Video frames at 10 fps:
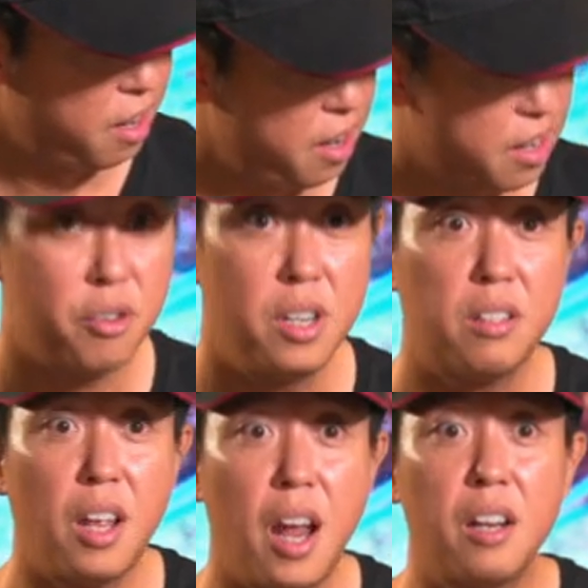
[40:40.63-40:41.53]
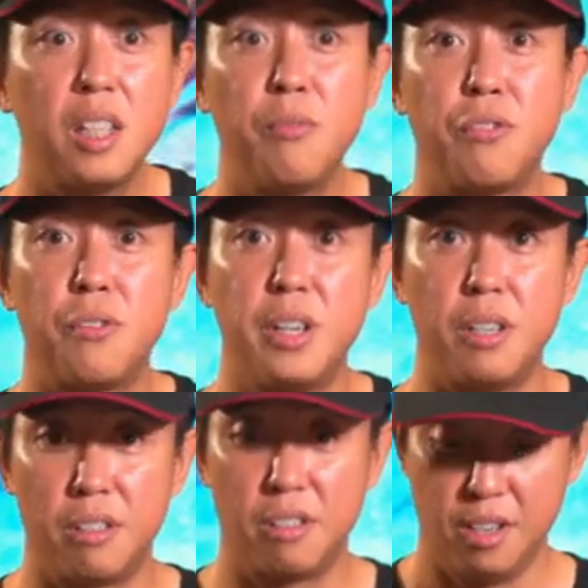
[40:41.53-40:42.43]
and I really thank them for
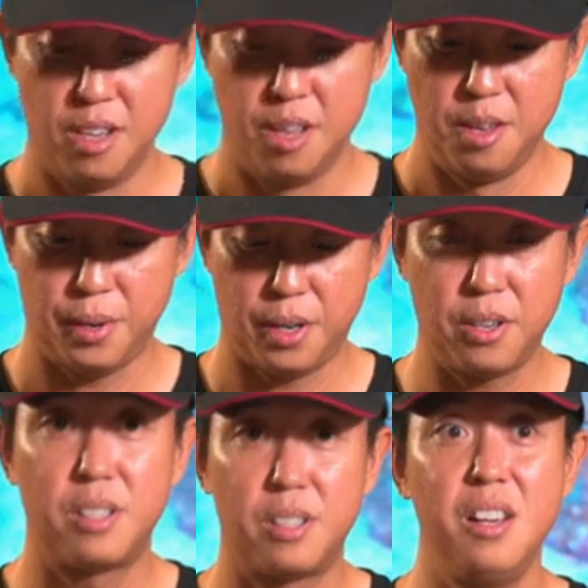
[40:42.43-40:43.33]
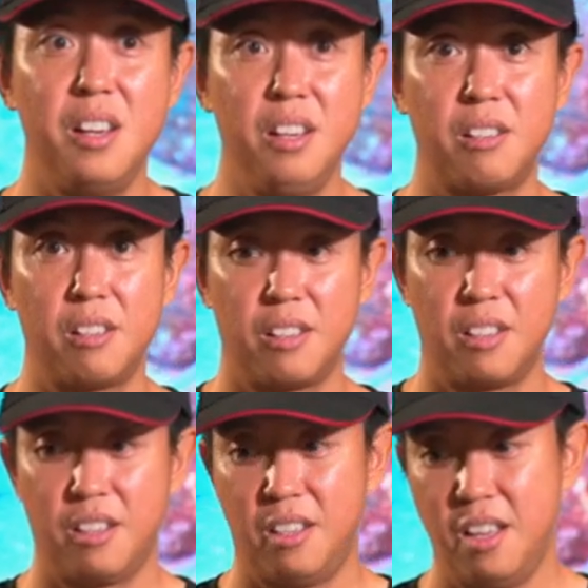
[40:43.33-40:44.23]
it, because this,
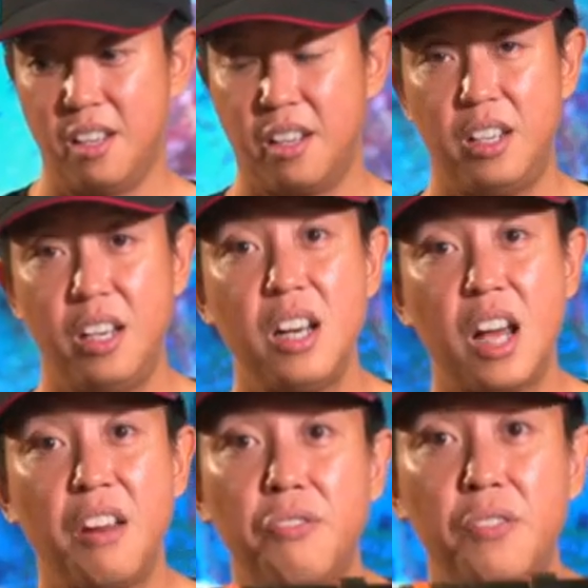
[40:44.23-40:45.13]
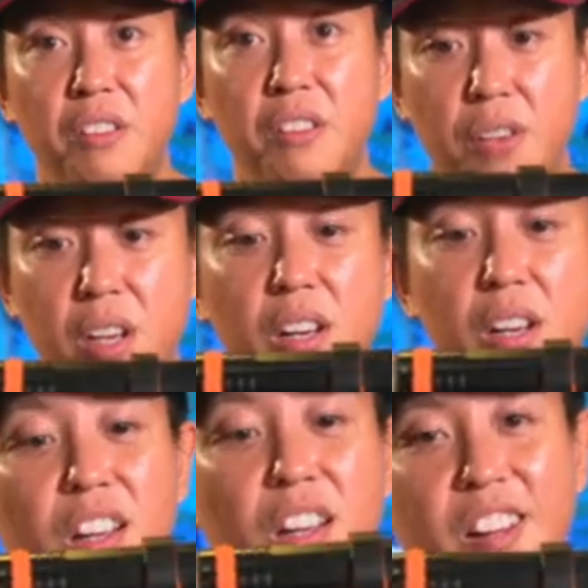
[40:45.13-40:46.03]
the
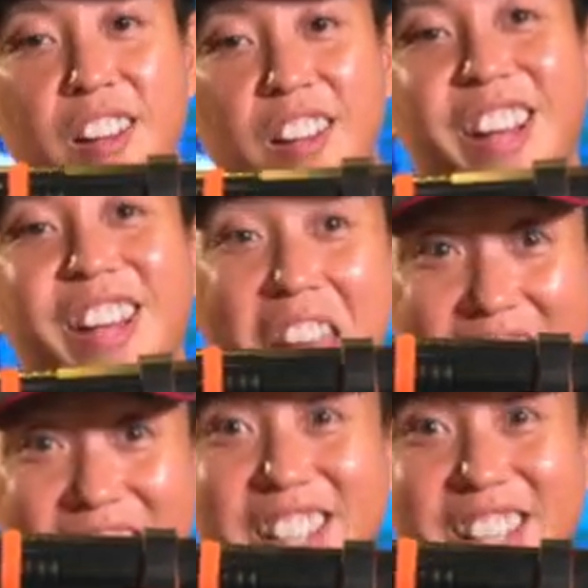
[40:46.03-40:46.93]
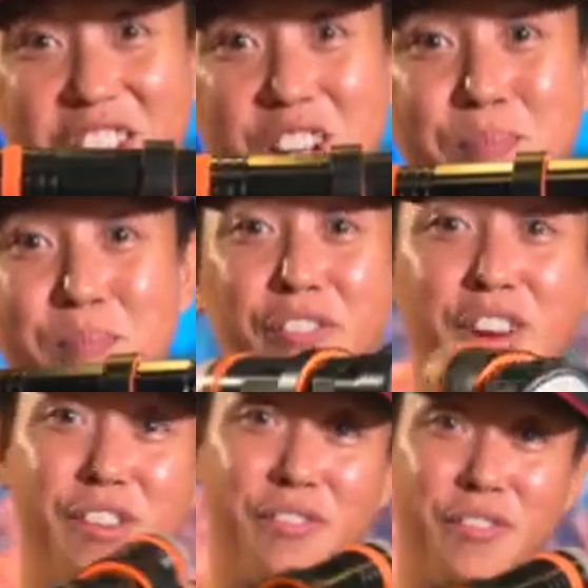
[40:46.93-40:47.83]
D950V, is actually my
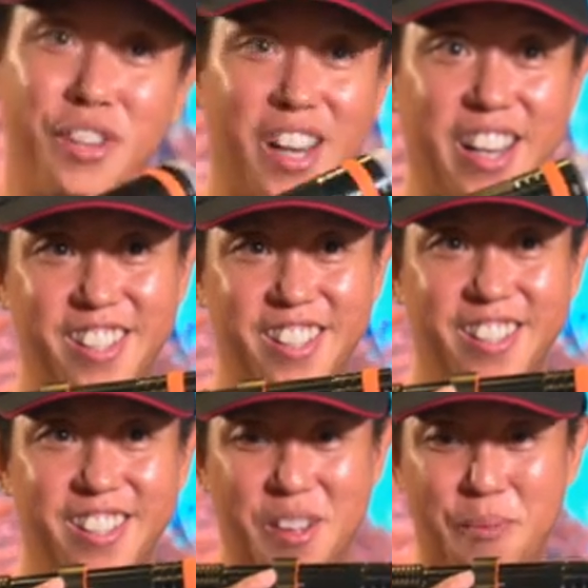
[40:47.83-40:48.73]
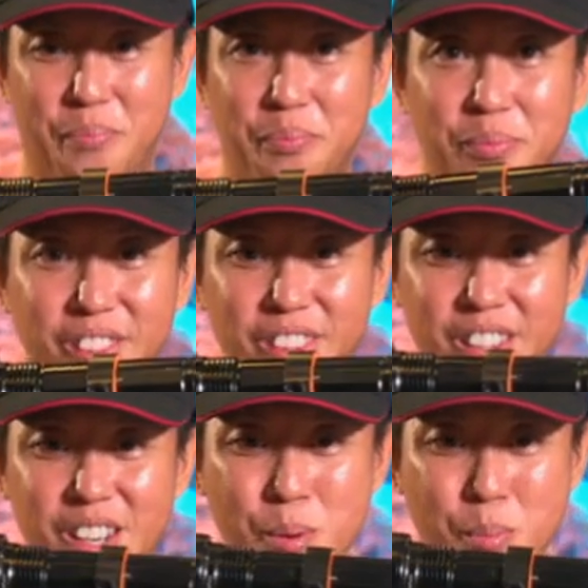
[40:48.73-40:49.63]
favorite video light.
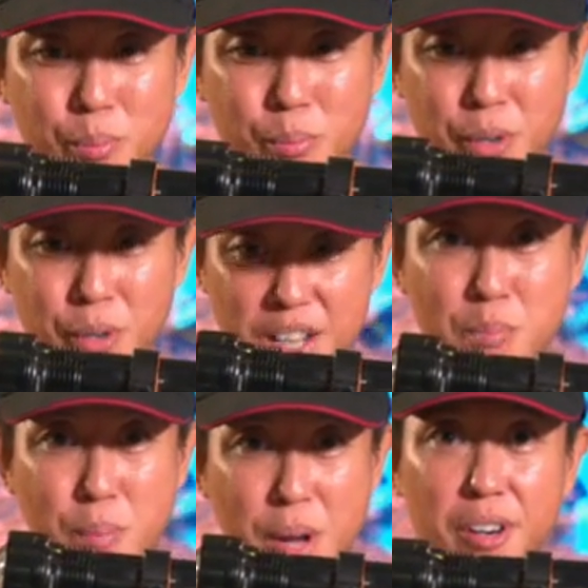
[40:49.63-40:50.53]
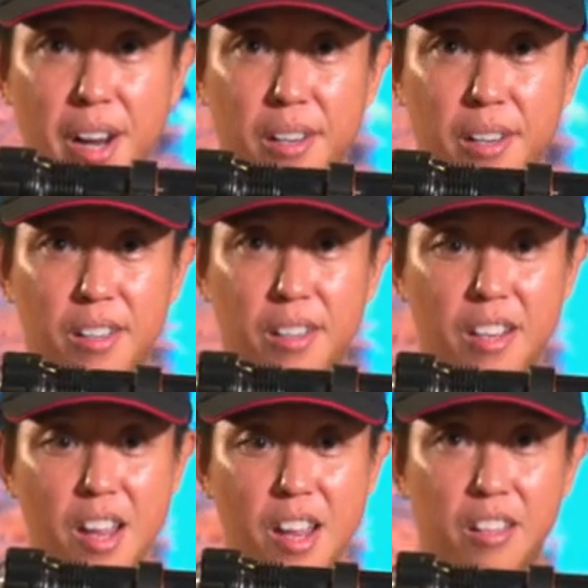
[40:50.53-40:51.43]
Pretty darn big, right?
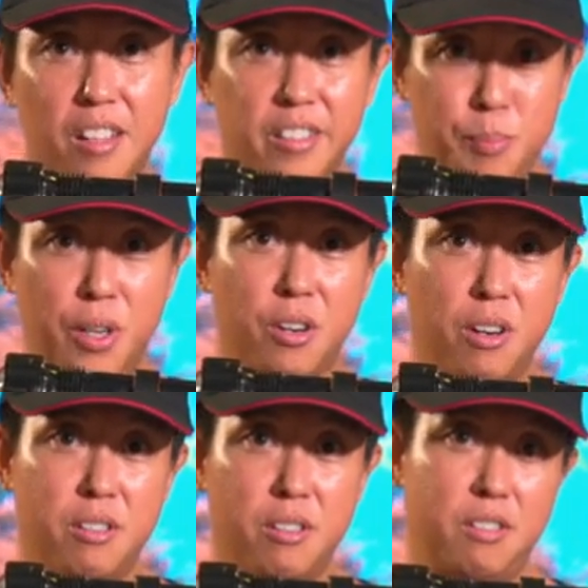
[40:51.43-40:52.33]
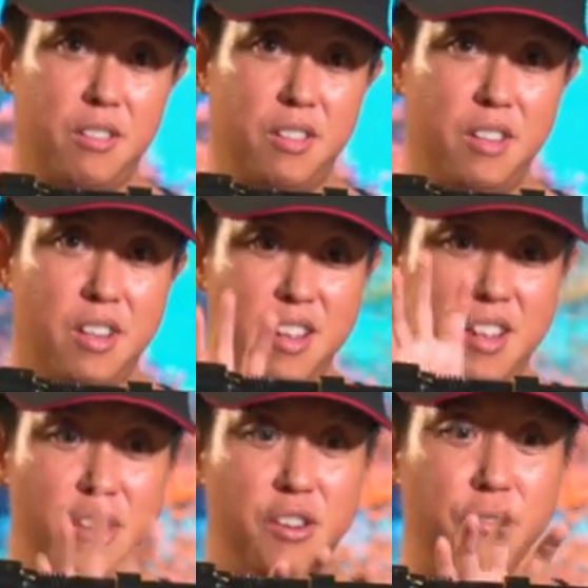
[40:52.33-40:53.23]
That's because
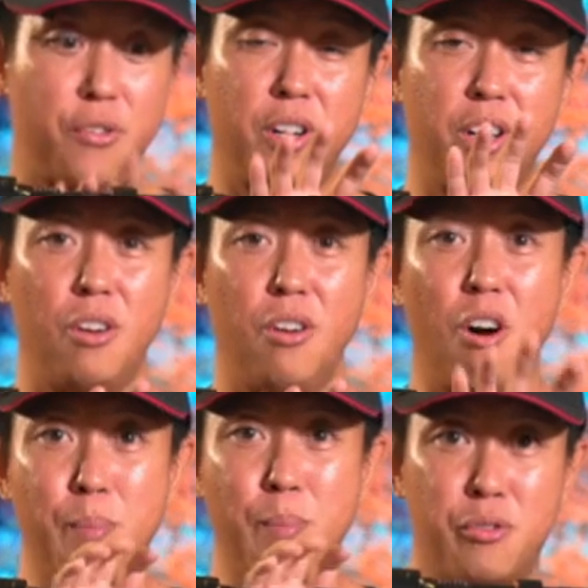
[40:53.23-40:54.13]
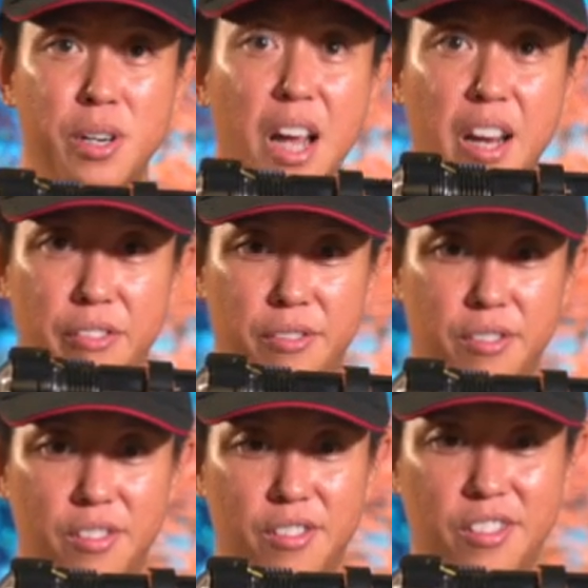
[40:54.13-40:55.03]
you've got a long battery life.
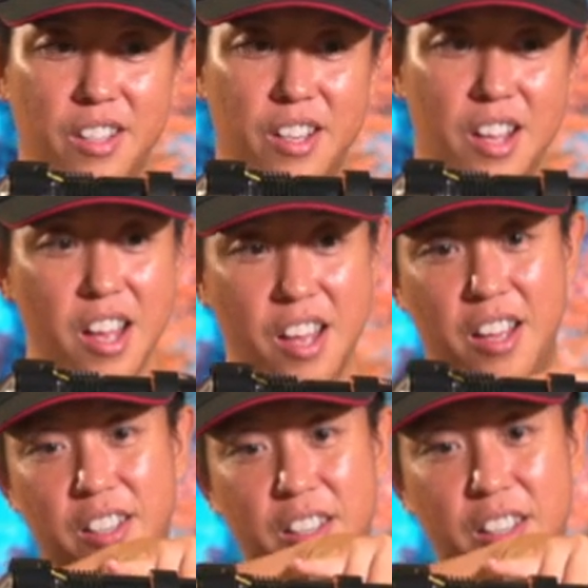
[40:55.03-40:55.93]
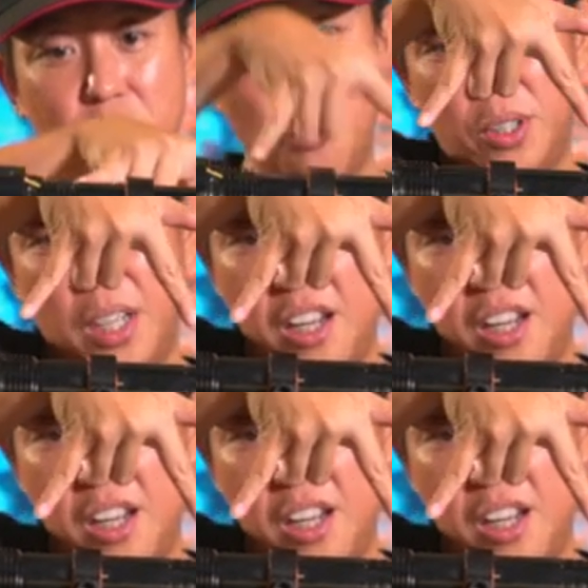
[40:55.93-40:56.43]
This whole